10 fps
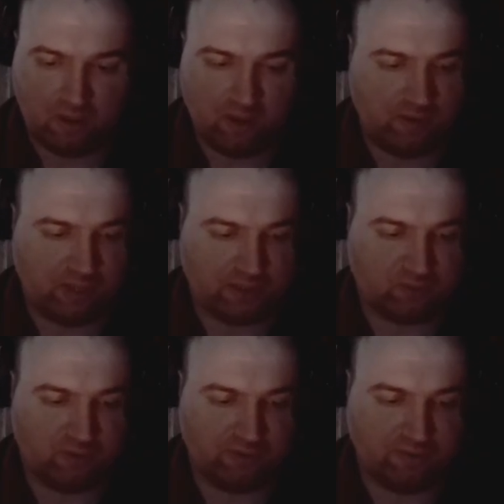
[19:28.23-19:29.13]
That's
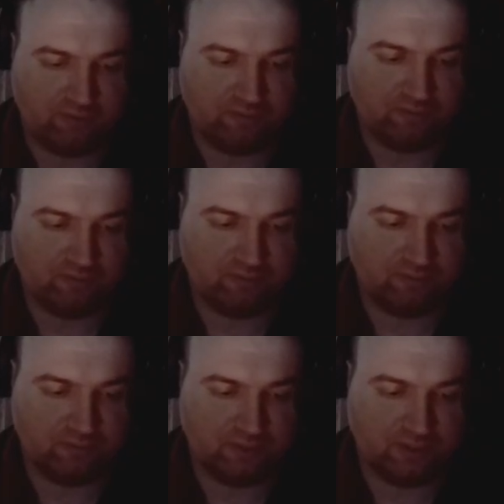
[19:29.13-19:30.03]
what
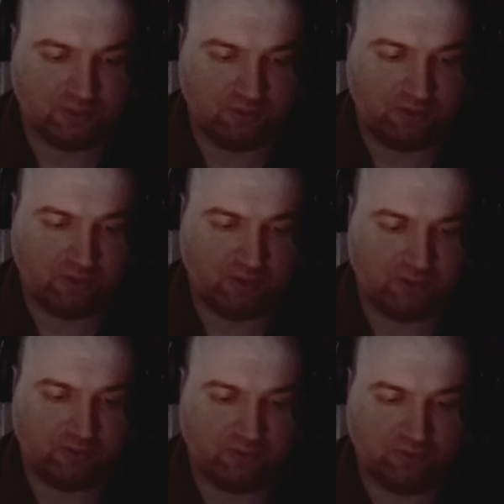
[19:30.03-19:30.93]
is going
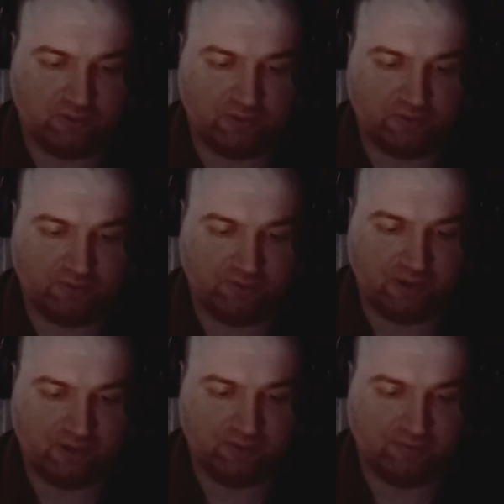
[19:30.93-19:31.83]
to
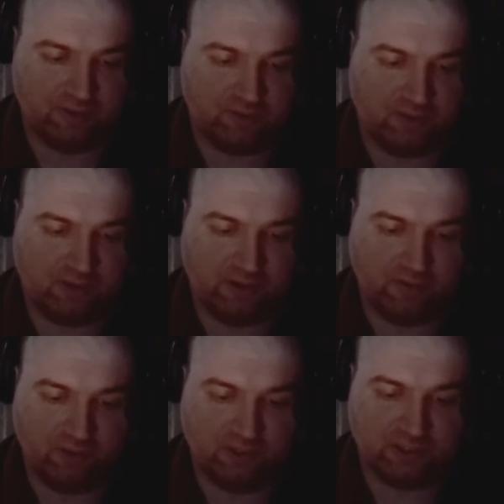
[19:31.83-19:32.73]
be is basically in
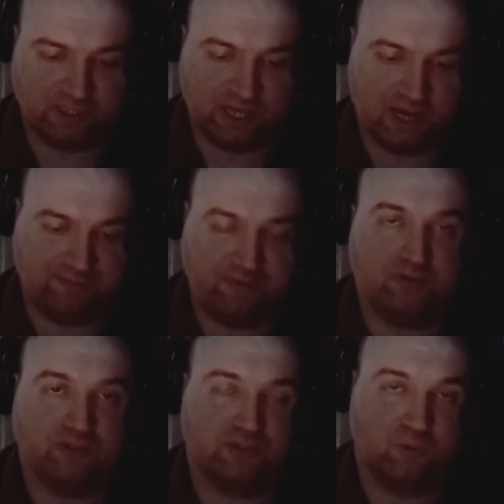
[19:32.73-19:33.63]
Winslop
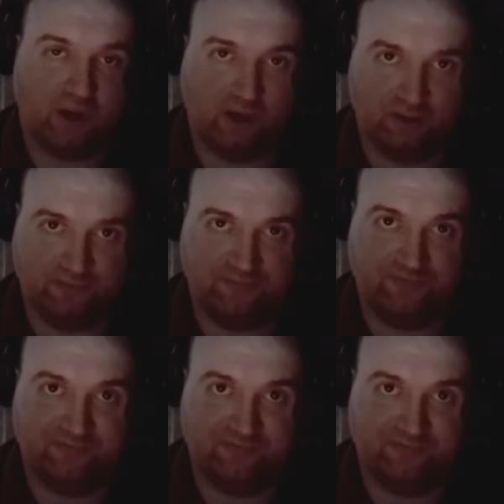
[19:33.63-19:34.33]
12.